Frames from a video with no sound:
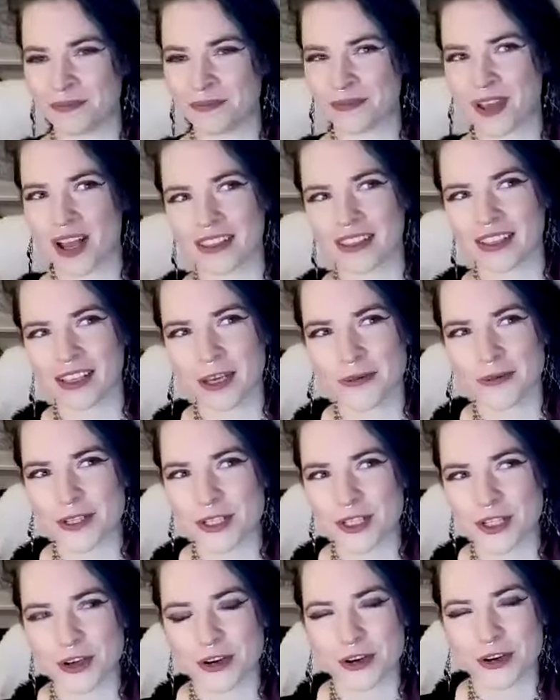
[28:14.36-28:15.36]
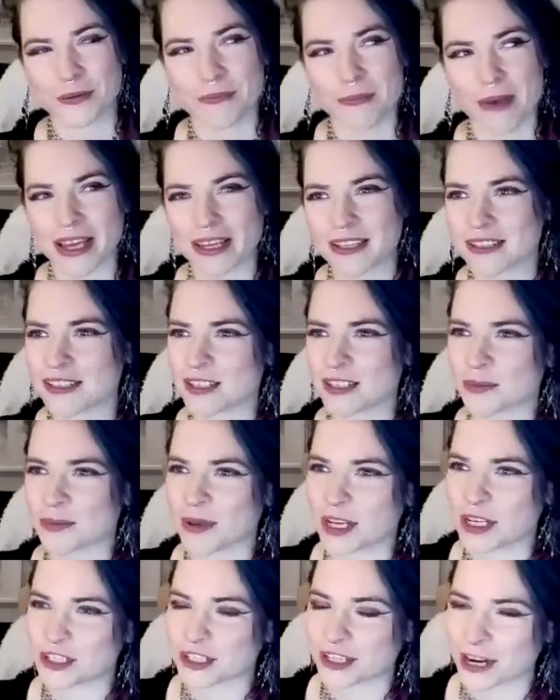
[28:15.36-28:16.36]
I think it was your maiden
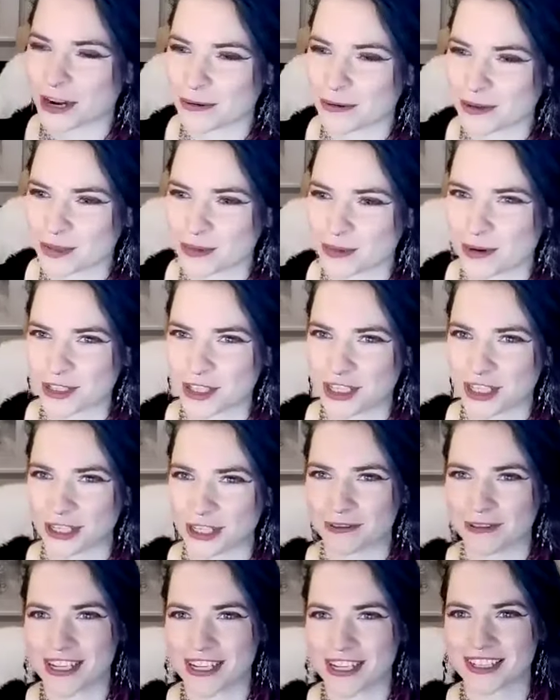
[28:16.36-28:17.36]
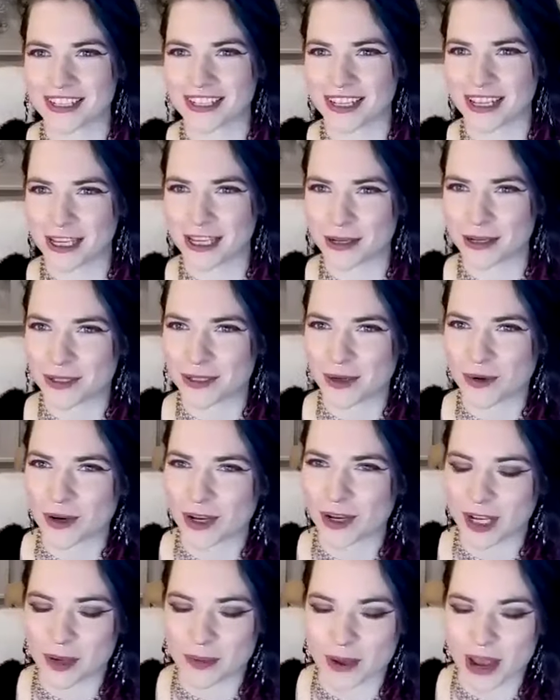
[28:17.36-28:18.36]
speech that I was watching recently. You were
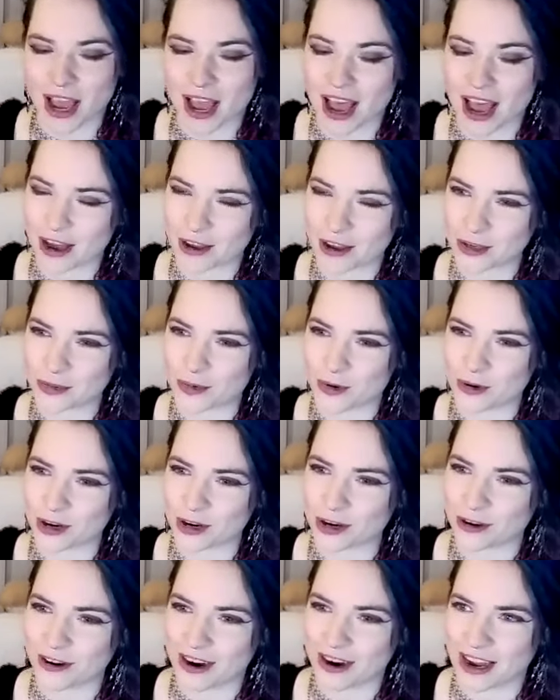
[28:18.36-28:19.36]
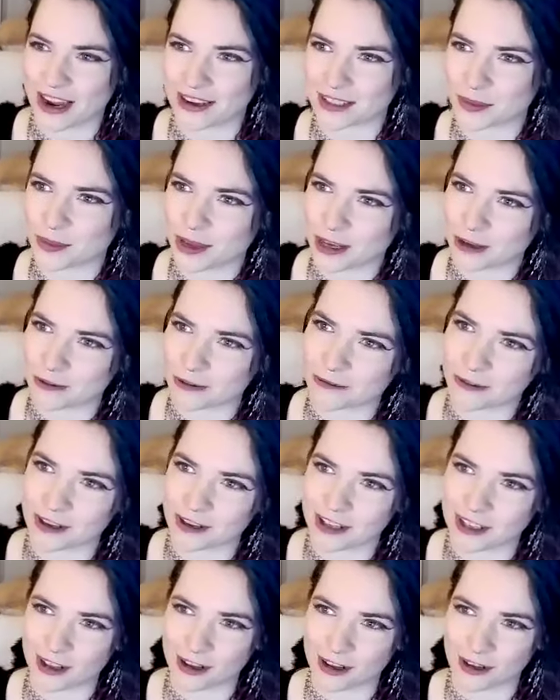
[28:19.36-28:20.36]
talking about how you walk around
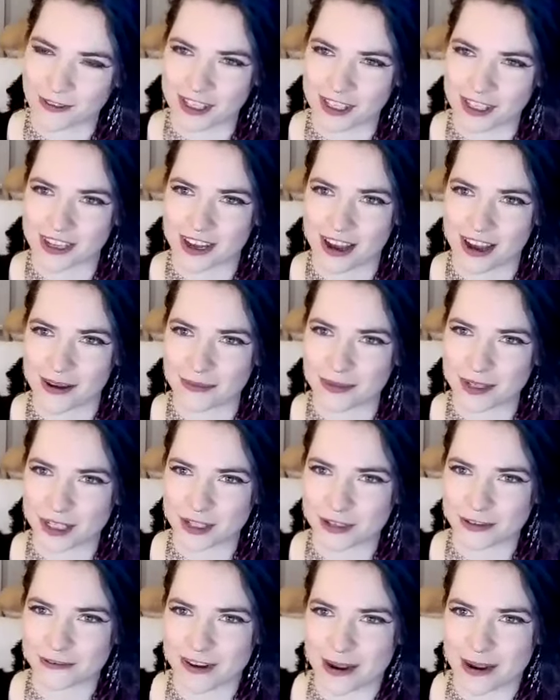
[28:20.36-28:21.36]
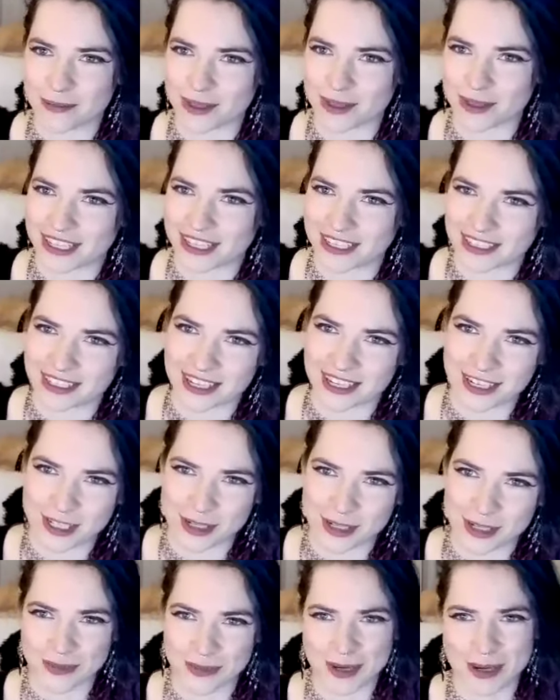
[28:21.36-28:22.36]
barefoot a lot of the time. Did your family tease
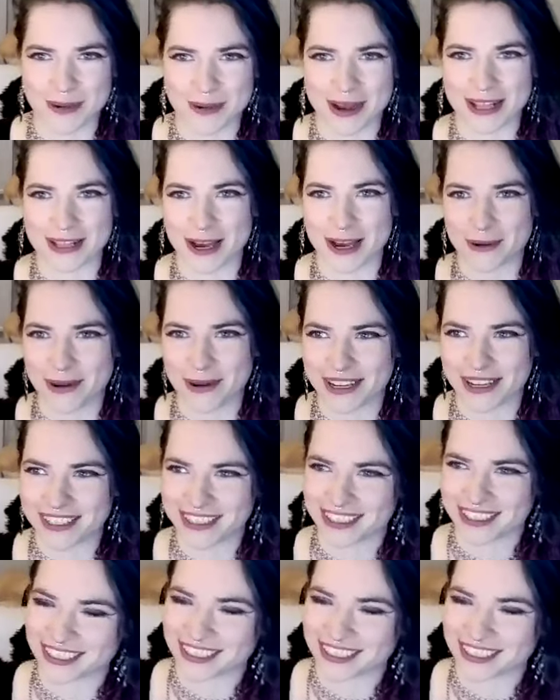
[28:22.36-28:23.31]
you a bit about that one?